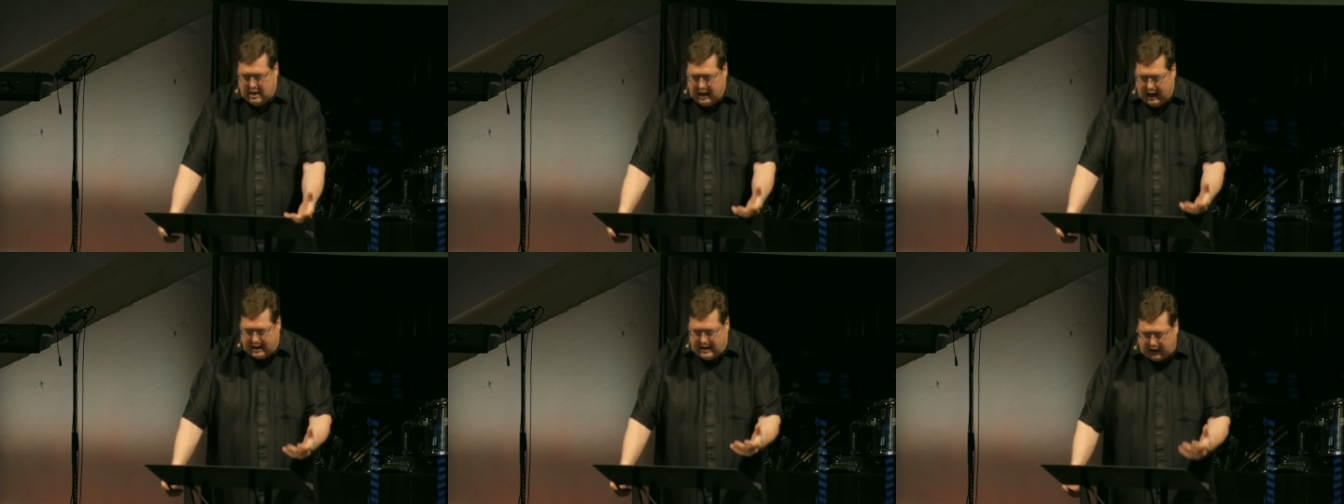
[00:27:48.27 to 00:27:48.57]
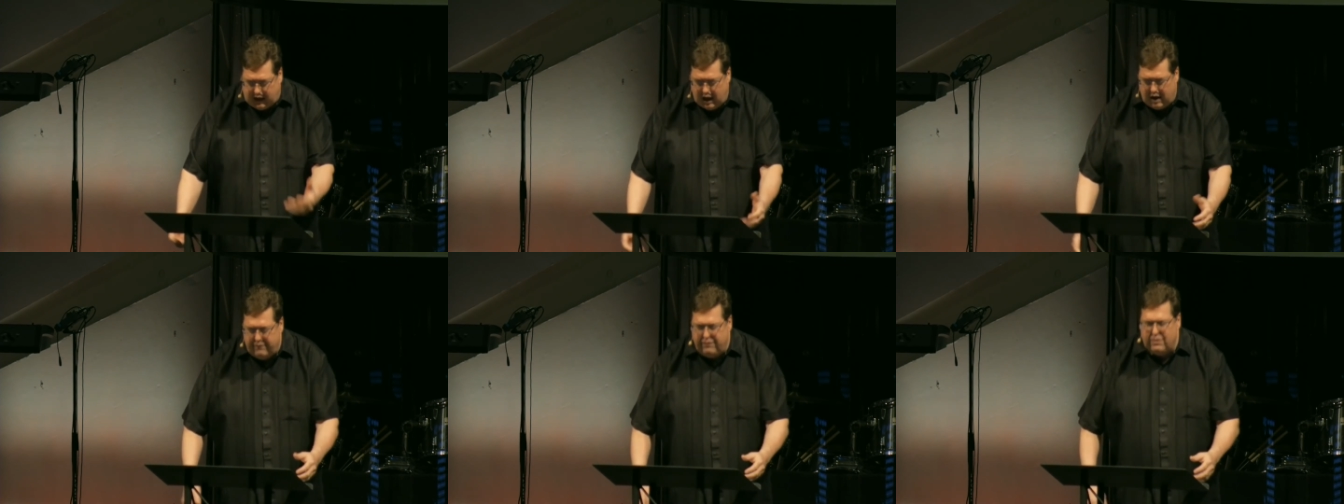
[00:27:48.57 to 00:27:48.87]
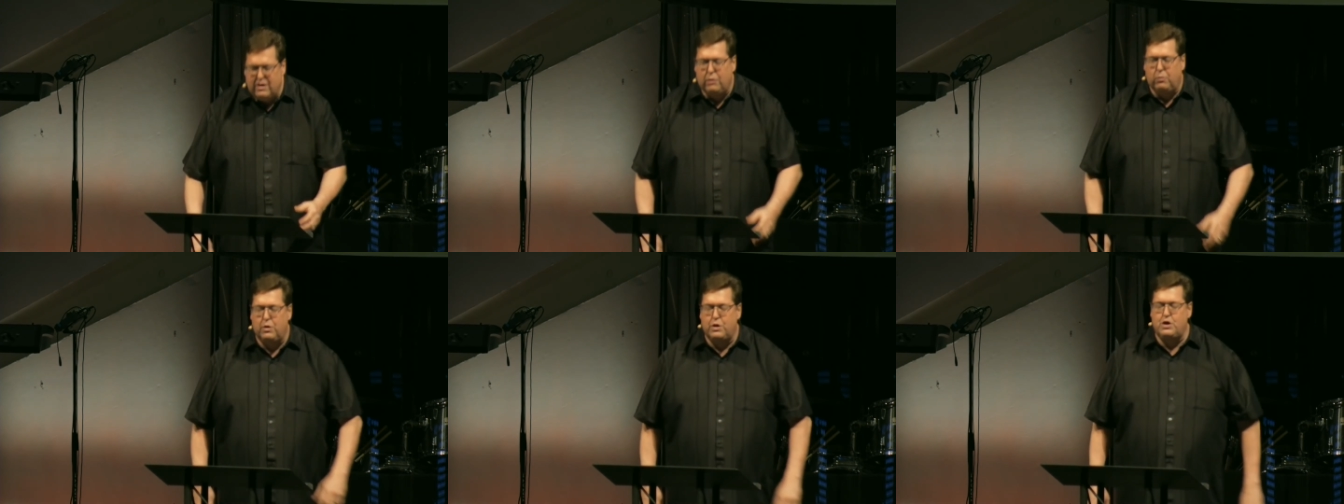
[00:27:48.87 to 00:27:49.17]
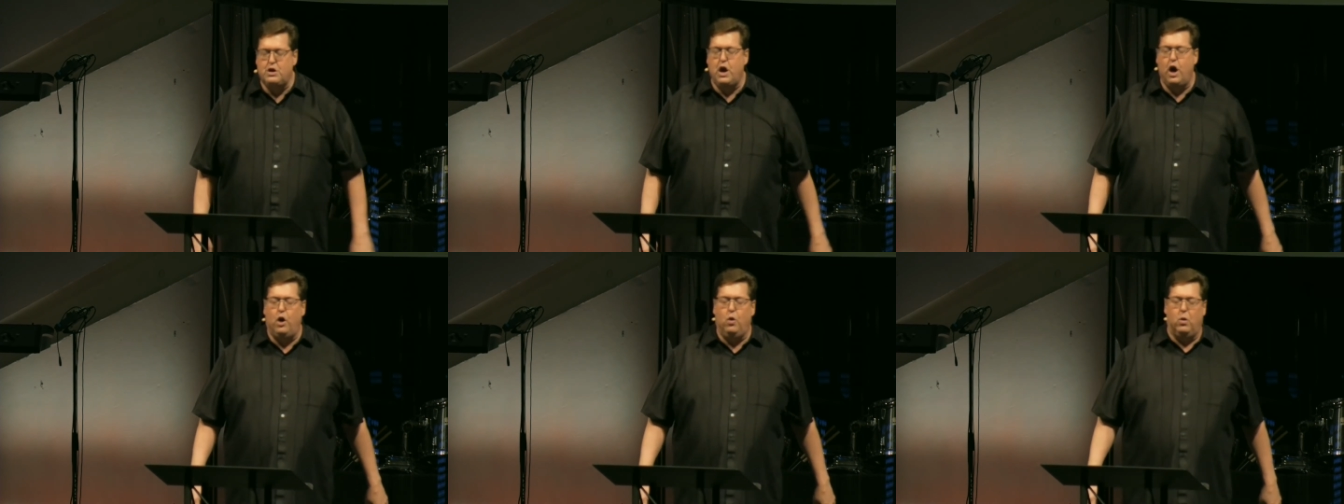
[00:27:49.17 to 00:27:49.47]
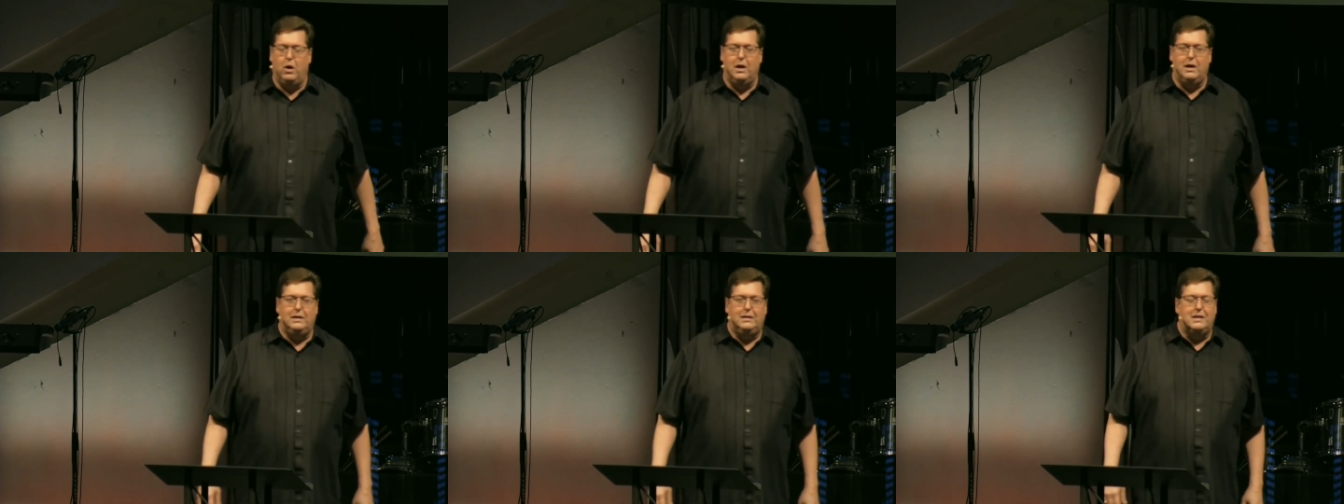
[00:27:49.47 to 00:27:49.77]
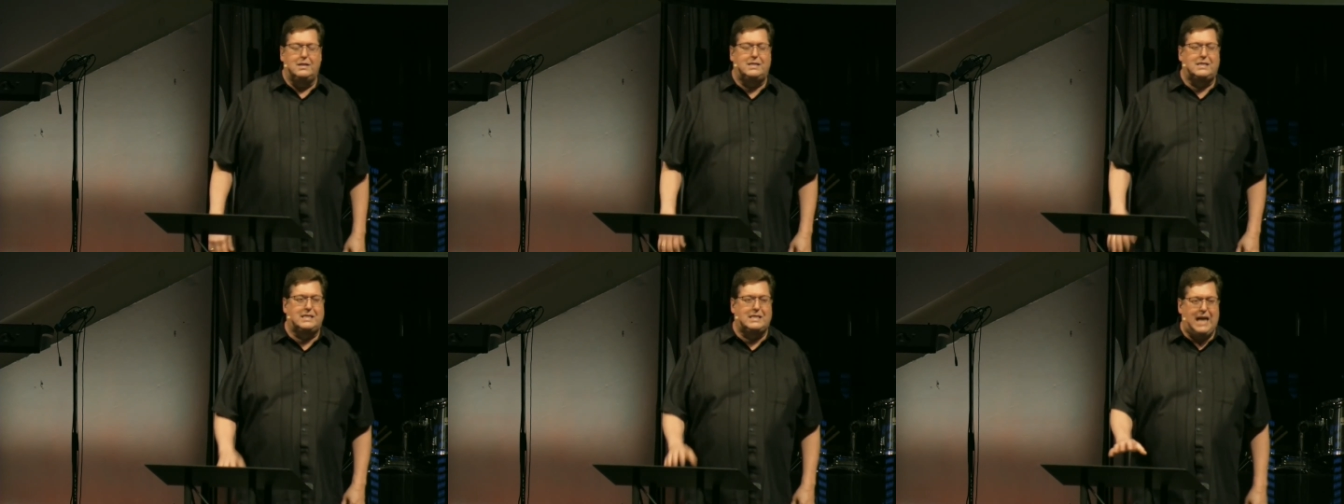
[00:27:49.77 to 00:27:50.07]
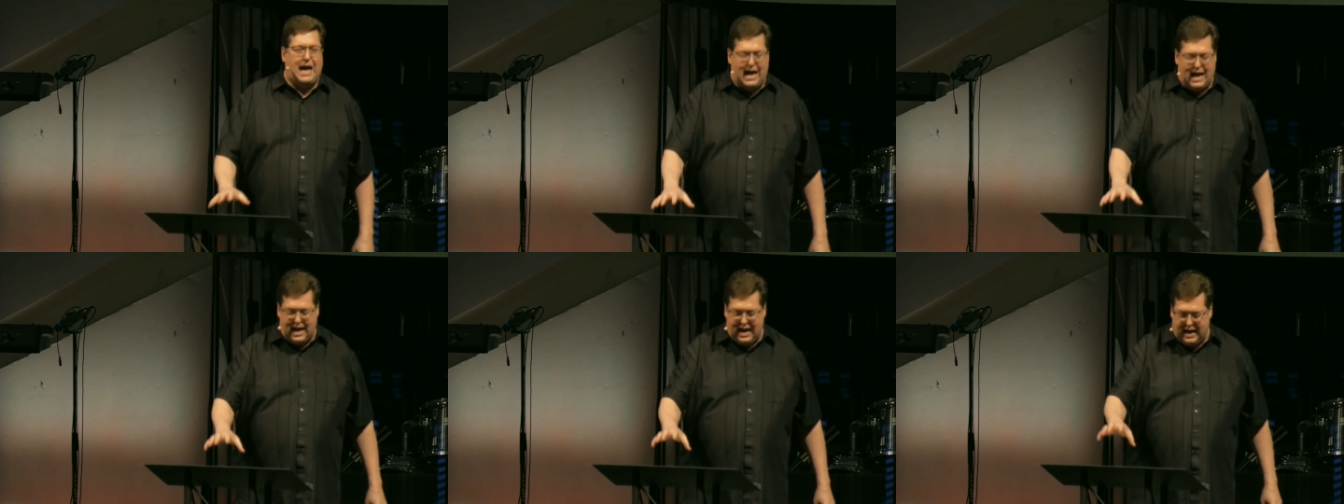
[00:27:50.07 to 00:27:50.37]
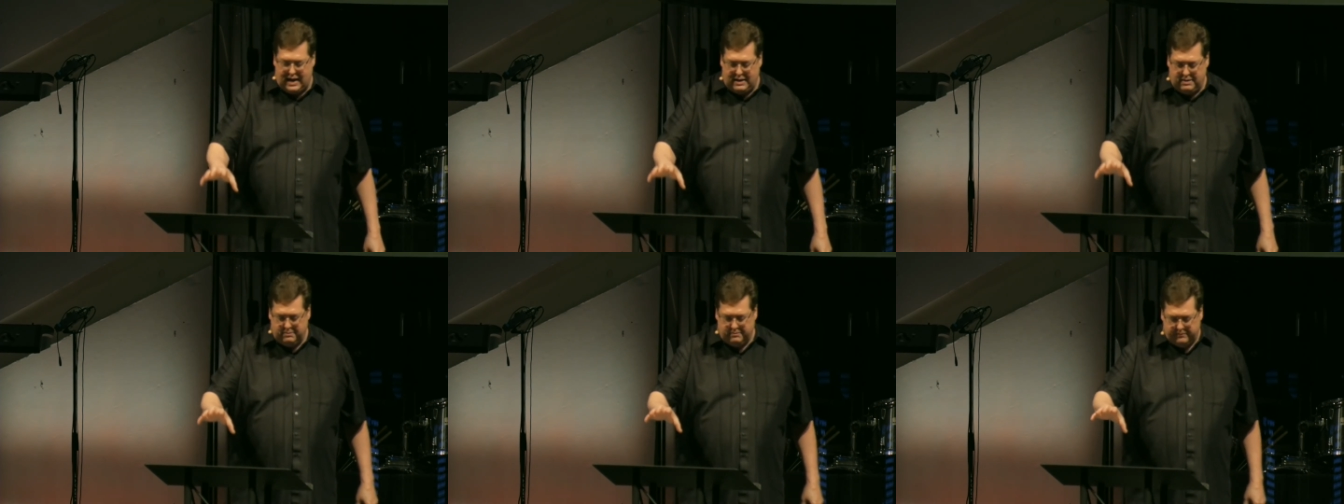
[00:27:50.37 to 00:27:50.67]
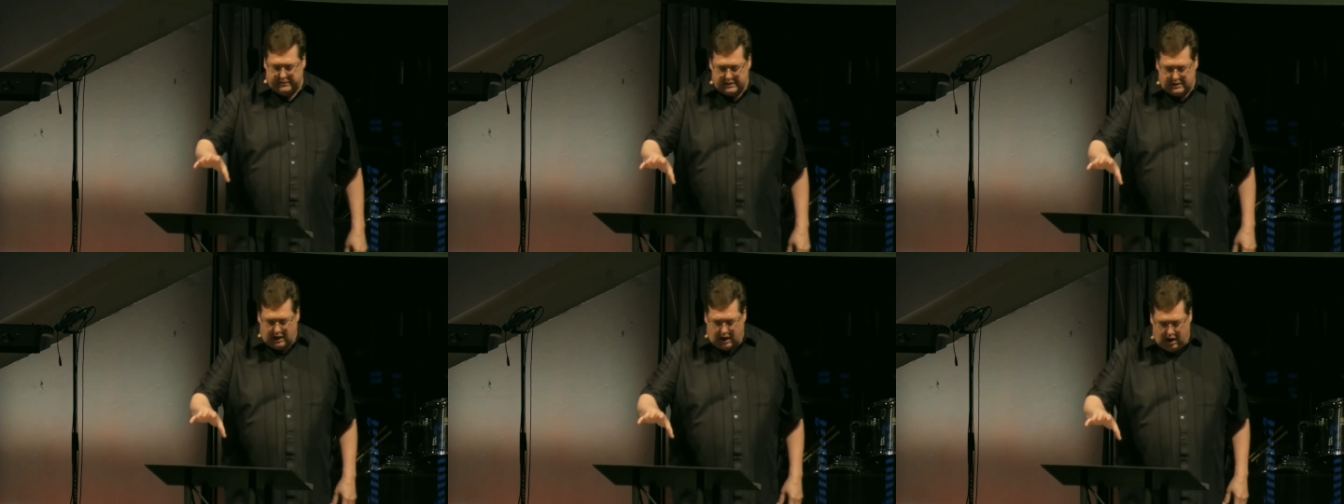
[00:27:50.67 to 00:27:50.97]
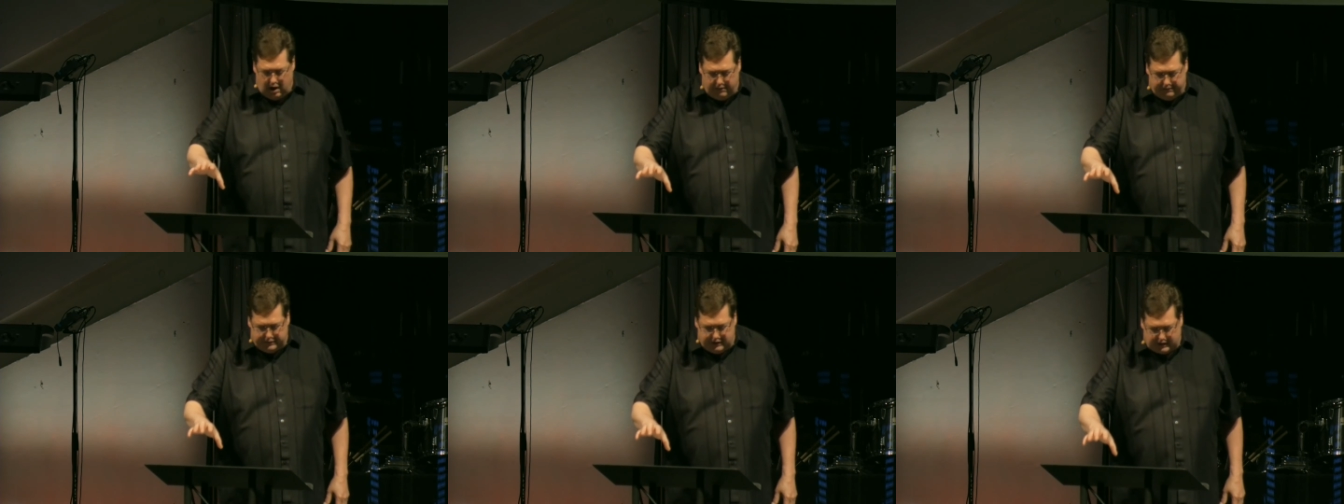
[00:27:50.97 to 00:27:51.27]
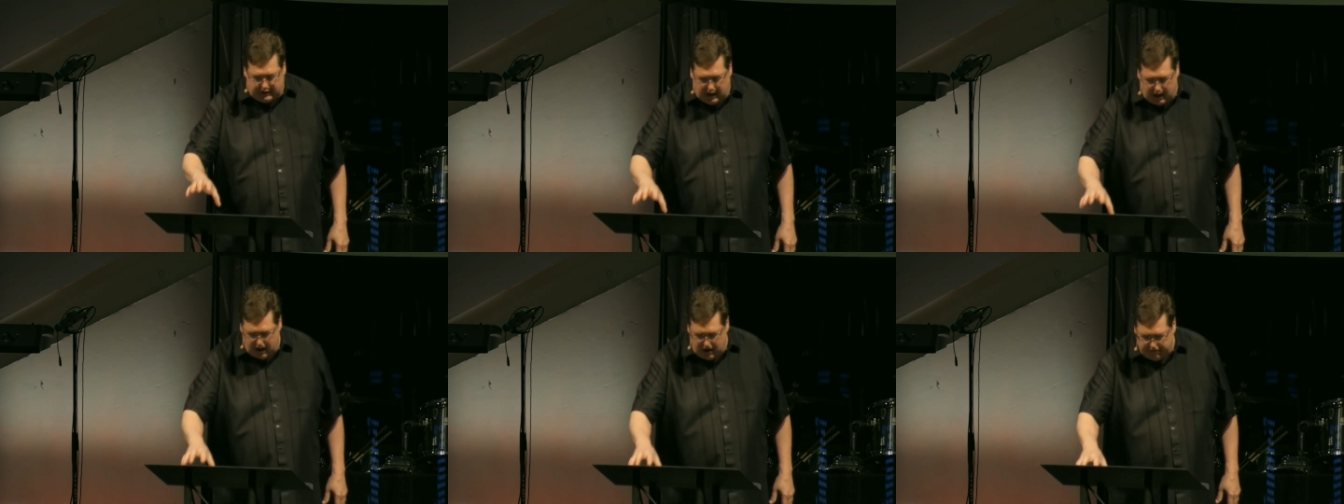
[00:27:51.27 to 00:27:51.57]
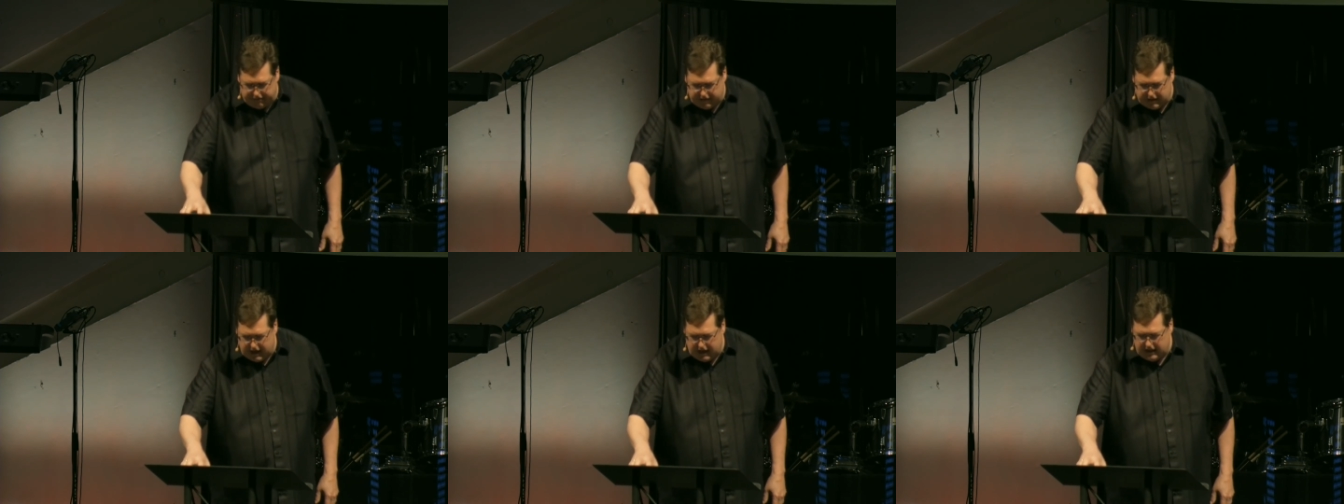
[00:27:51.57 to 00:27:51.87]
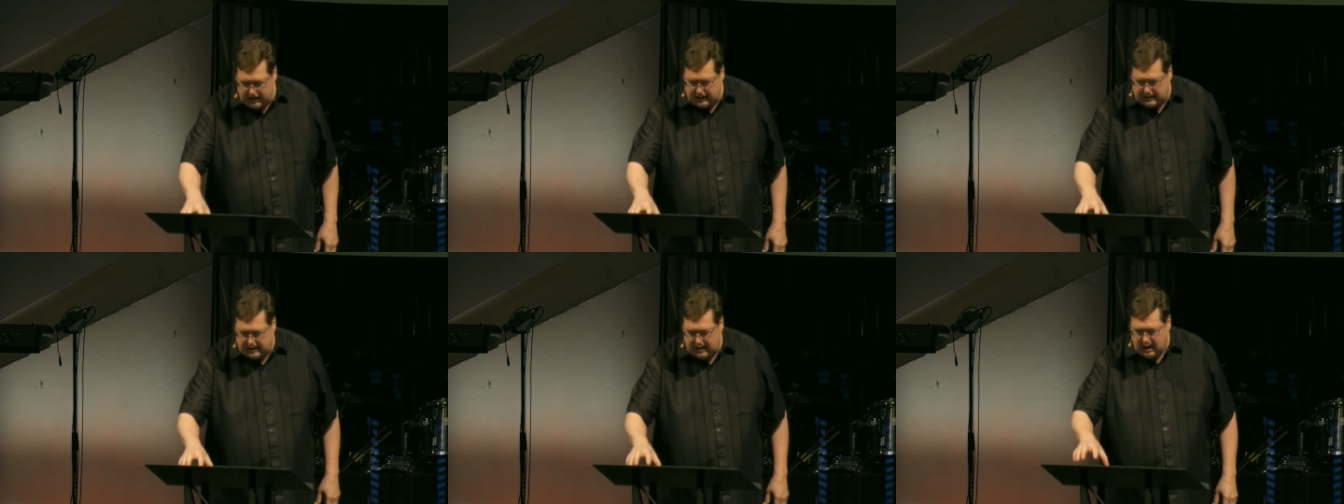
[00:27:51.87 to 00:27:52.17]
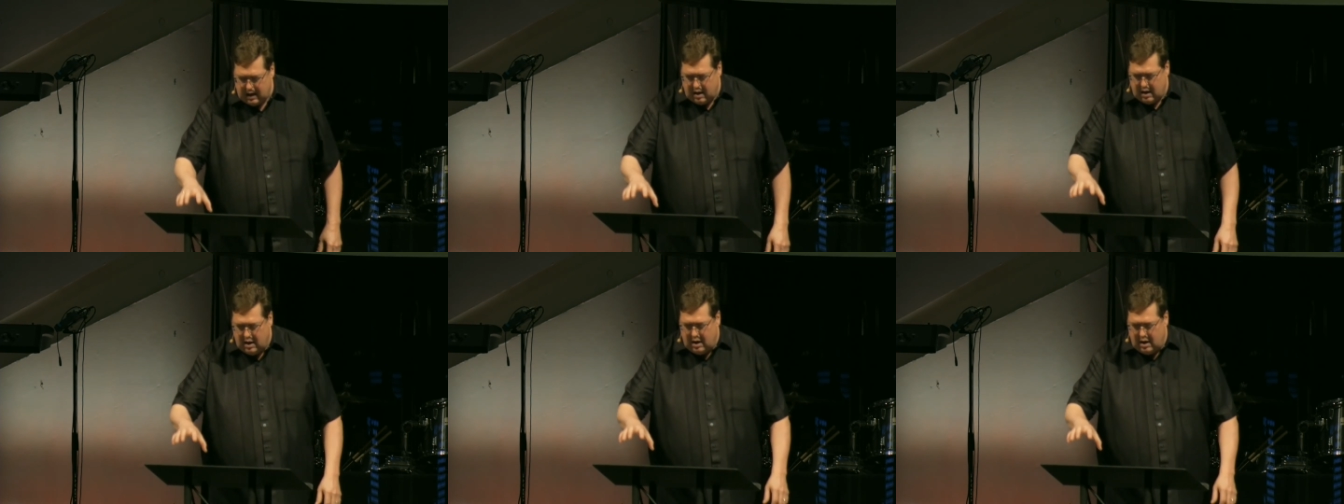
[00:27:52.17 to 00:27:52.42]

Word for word: And the covenant with Noah, the sign of the covenant